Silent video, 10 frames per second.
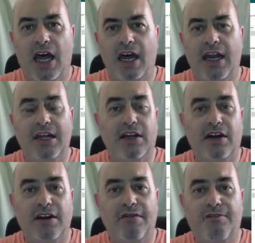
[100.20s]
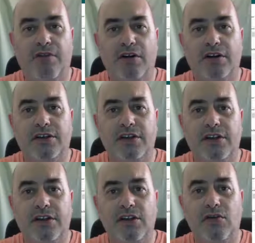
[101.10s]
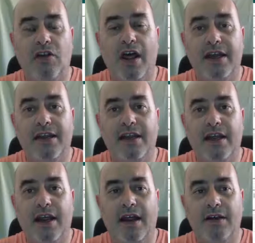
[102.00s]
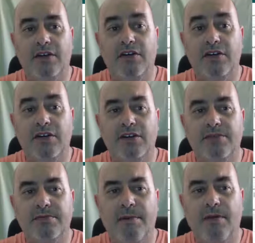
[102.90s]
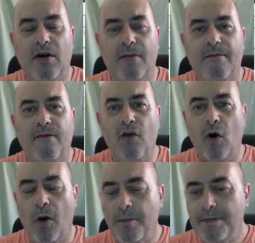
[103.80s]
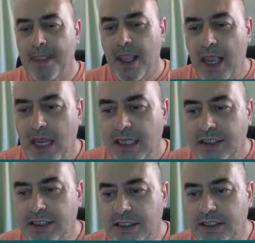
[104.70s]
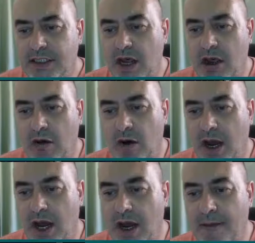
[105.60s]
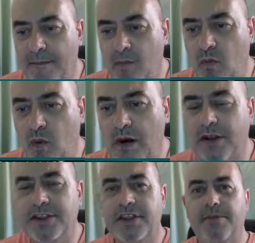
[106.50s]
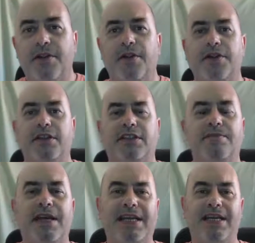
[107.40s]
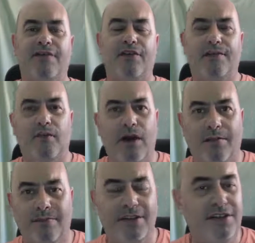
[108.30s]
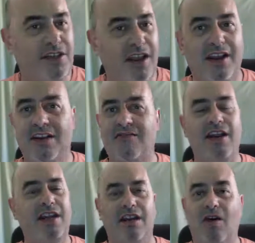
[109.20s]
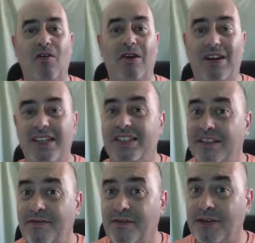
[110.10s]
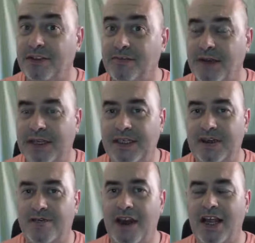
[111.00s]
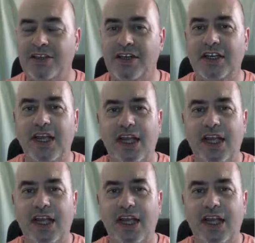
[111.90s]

any kind of product that you like, you can use memberhub for. So what are some of the things that make it different? Well, there's a great long list of things that make it different, actually.